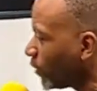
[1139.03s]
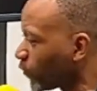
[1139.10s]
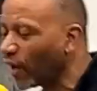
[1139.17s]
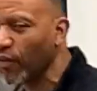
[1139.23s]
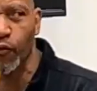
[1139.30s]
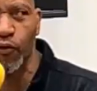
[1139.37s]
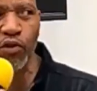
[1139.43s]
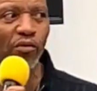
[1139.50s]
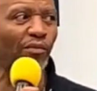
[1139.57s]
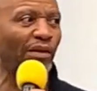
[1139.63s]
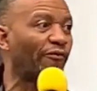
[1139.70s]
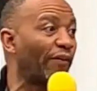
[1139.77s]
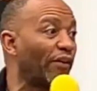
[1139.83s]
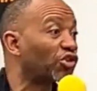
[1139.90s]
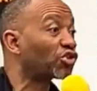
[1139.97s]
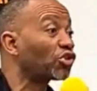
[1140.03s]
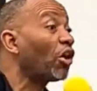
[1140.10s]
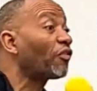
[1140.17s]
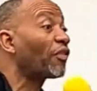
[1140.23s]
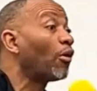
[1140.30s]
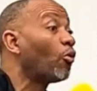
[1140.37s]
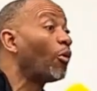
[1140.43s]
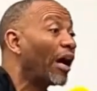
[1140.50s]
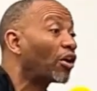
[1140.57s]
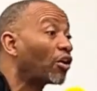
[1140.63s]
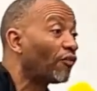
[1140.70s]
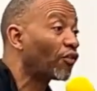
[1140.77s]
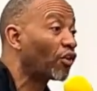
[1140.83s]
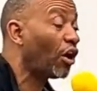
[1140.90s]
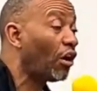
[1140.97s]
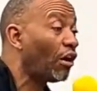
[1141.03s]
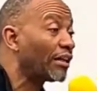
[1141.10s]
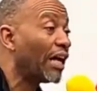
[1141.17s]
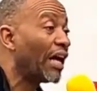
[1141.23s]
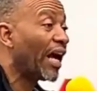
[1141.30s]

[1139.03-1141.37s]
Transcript: Mfunusu saw the work of God a